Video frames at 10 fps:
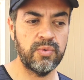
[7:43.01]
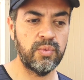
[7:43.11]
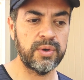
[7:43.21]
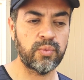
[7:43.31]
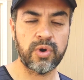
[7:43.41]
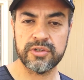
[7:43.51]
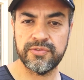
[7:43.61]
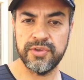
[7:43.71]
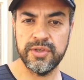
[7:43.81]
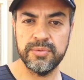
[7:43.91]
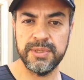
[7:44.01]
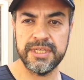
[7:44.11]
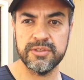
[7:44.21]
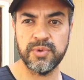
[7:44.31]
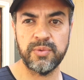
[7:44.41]
what works for you,
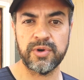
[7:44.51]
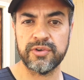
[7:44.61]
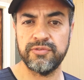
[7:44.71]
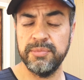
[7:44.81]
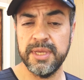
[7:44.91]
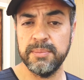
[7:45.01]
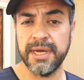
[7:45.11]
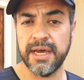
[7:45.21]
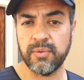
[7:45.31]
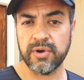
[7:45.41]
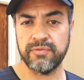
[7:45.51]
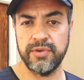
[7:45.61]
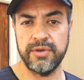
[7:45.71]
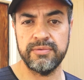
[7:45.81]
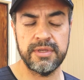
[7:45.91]
because what works for me might not work for
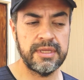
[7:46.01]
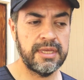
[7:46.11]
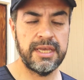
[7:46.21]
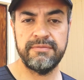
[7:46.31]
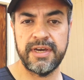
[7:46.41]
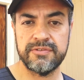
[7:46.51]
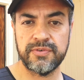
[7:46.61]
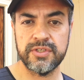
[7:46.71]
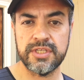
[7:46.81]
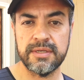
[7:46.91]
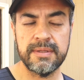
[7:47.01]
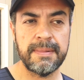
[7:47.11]
you, and vice versa.